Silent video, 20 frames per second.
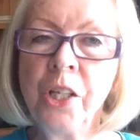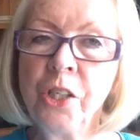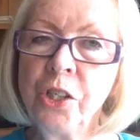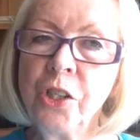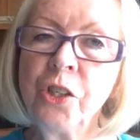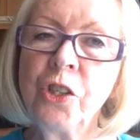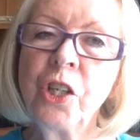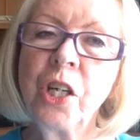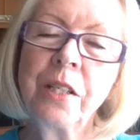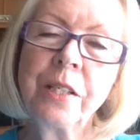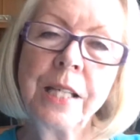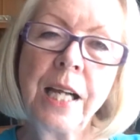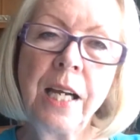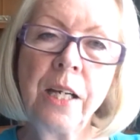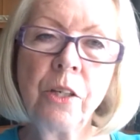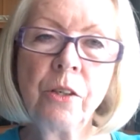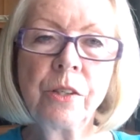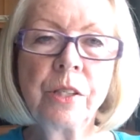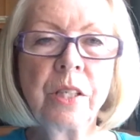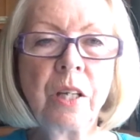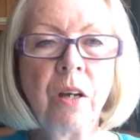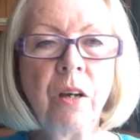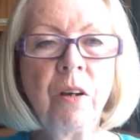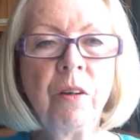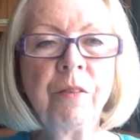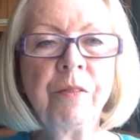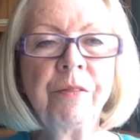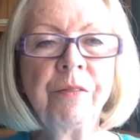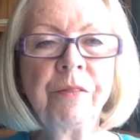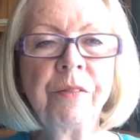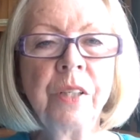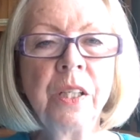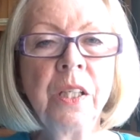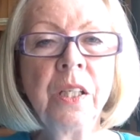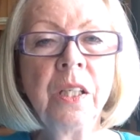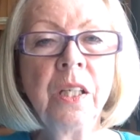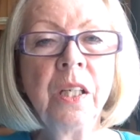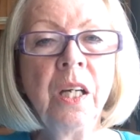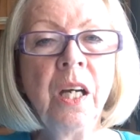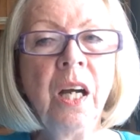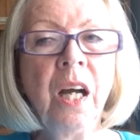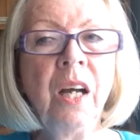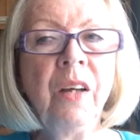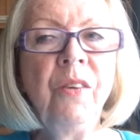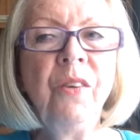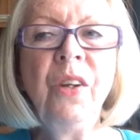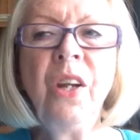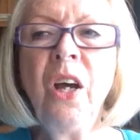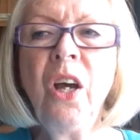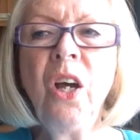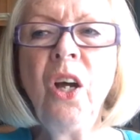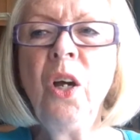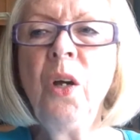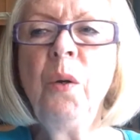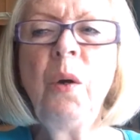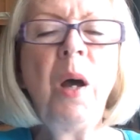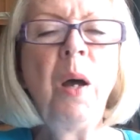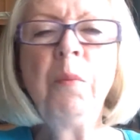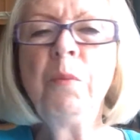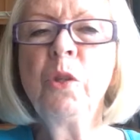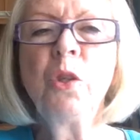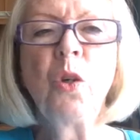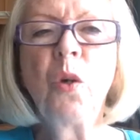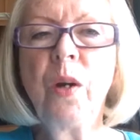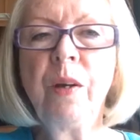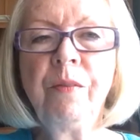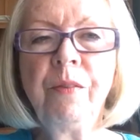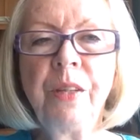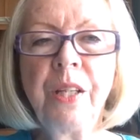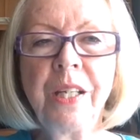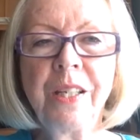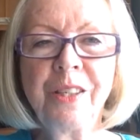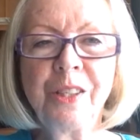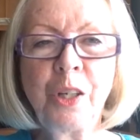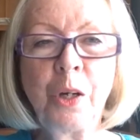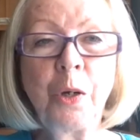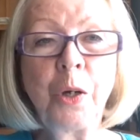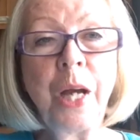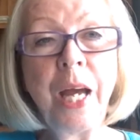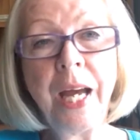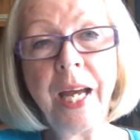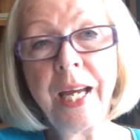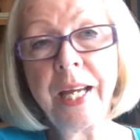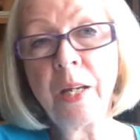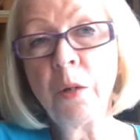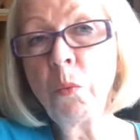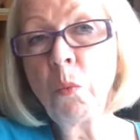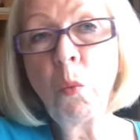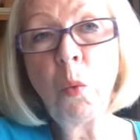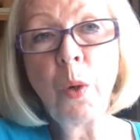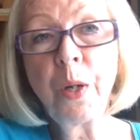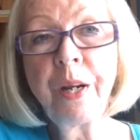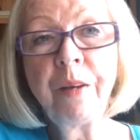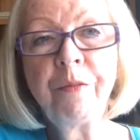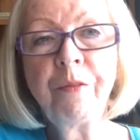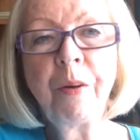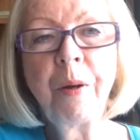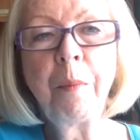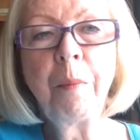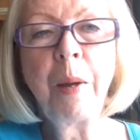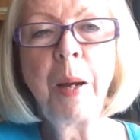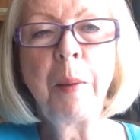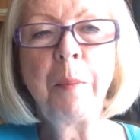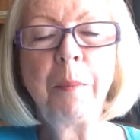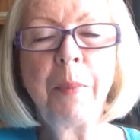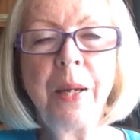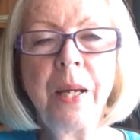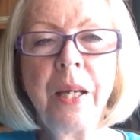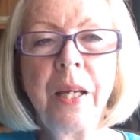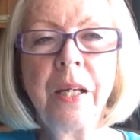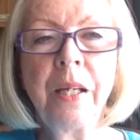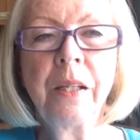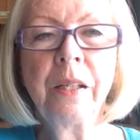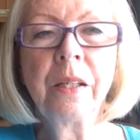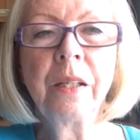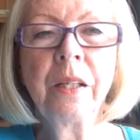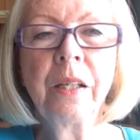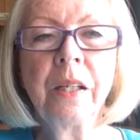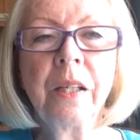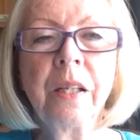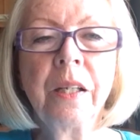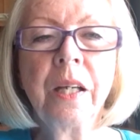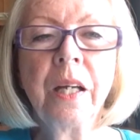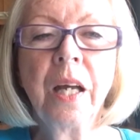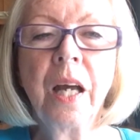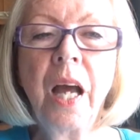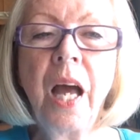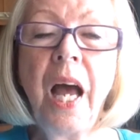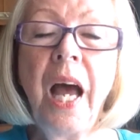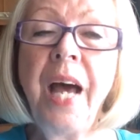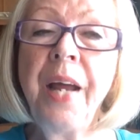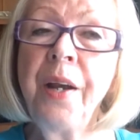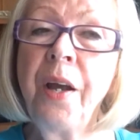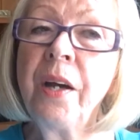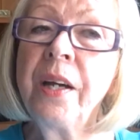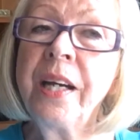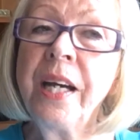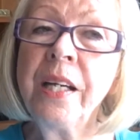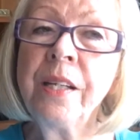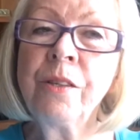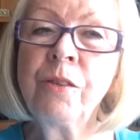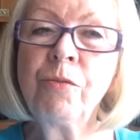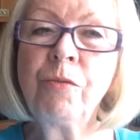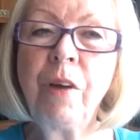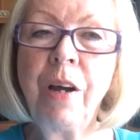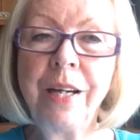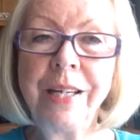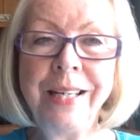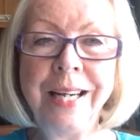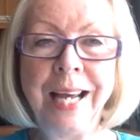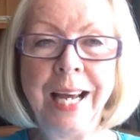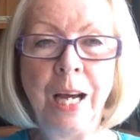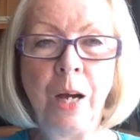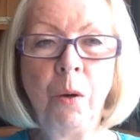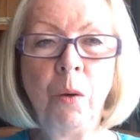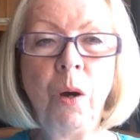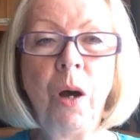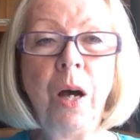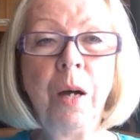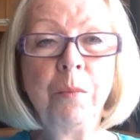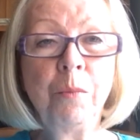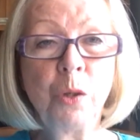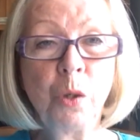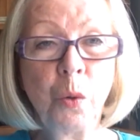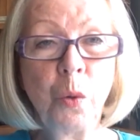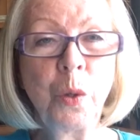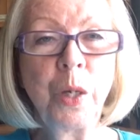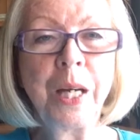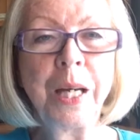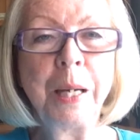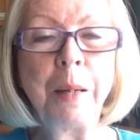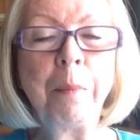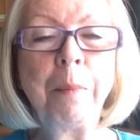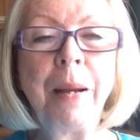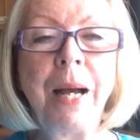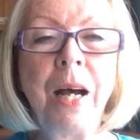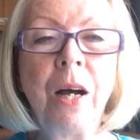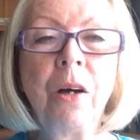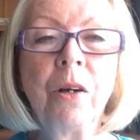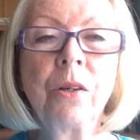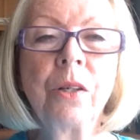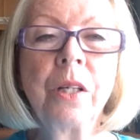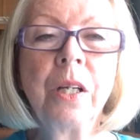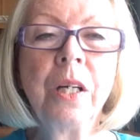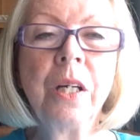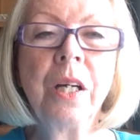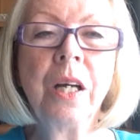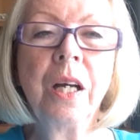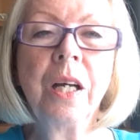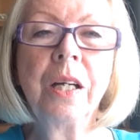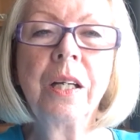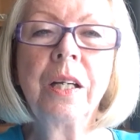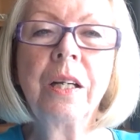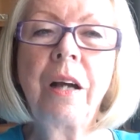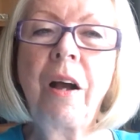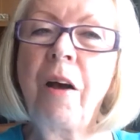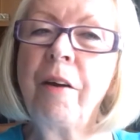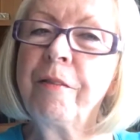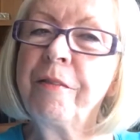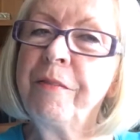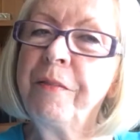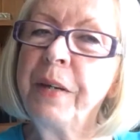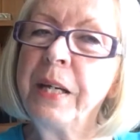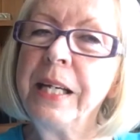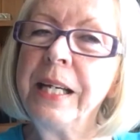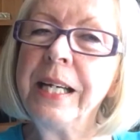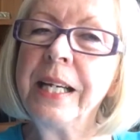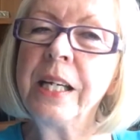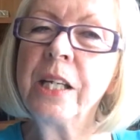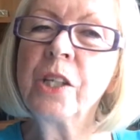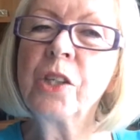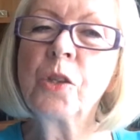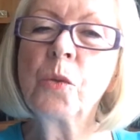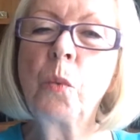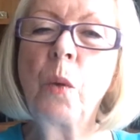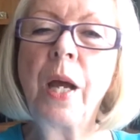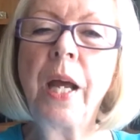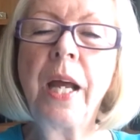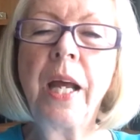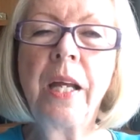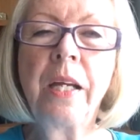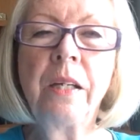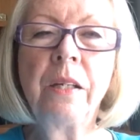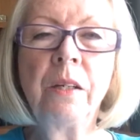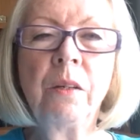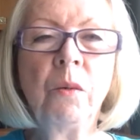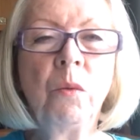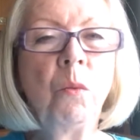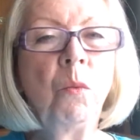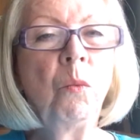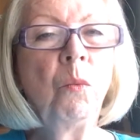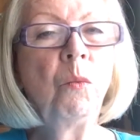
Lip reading: Do you just tell yourself, no, I'm sure everything's okay, whatever it might be? And I guess right now I'm talking about gut feelings when